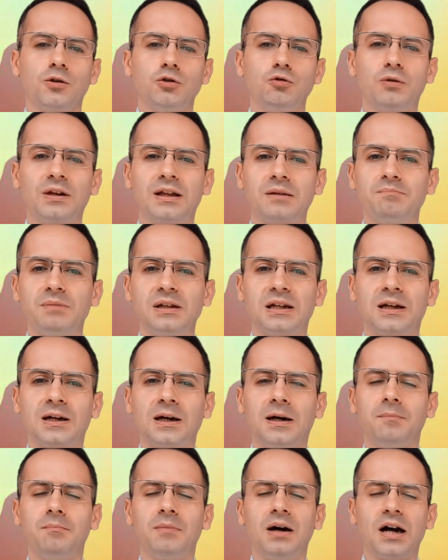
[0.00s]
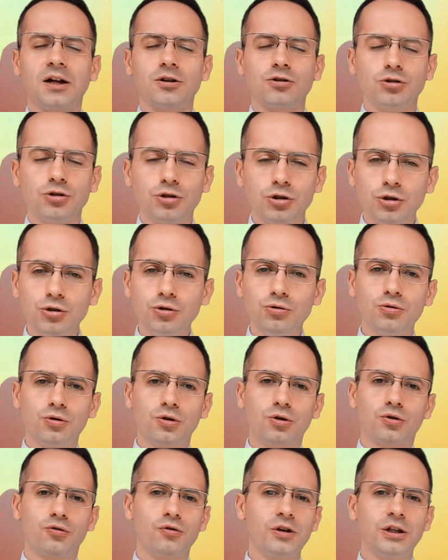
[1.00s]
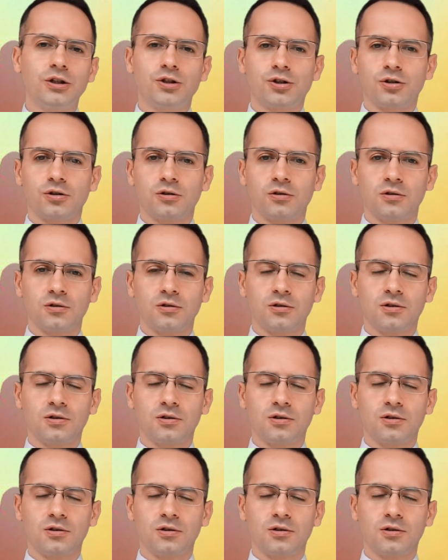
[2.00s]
you can become a new creature